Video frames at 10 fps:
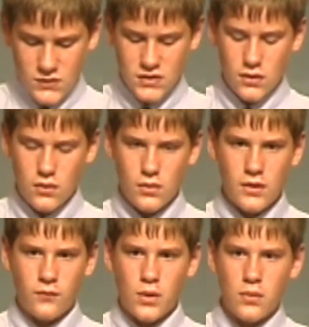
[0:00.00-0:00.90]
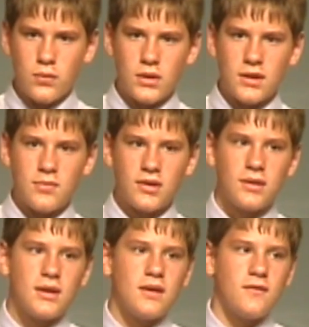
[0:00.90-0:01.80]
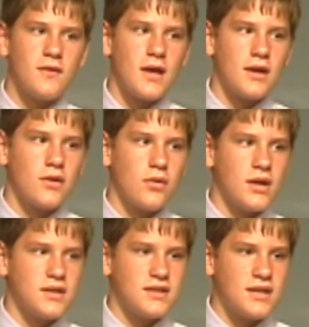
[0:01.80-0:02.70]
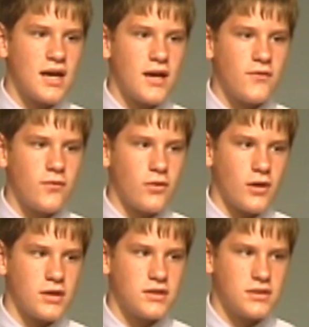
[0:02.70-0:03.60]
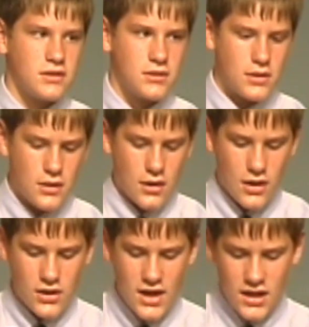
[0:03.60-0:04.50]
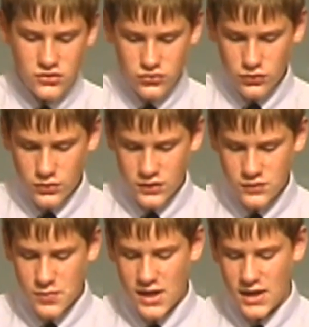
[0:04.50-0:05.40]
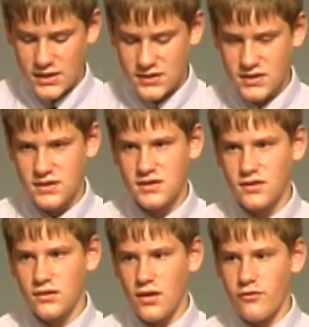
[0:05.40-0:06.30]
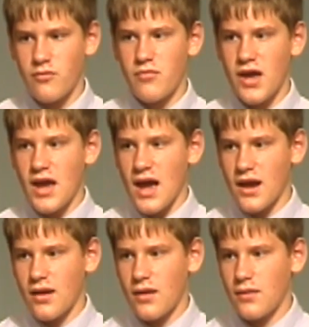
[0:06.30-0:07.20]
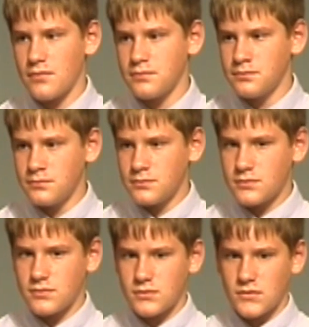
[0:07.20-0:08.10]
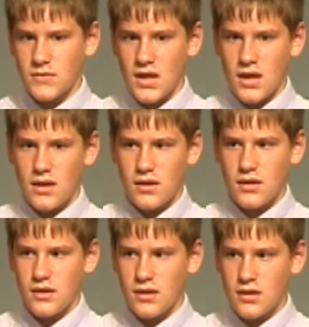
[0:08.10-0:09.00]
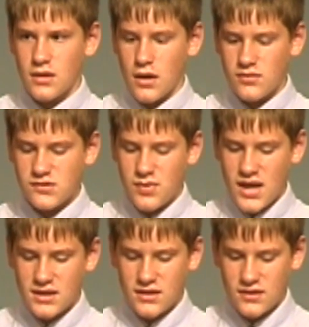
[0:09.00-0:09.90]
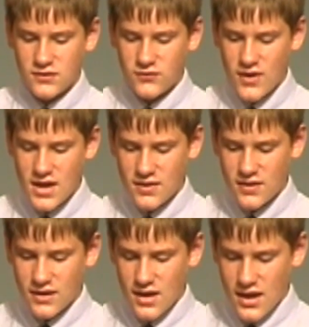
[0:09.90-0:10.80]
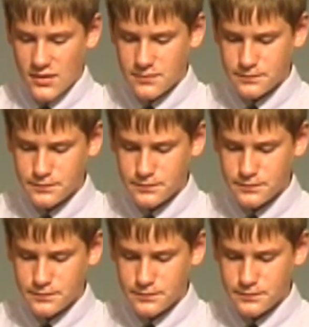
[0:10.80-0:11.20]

So if we really believe that Christ died for us, our natural response is to love him back. Amen. It comes back to this faith again.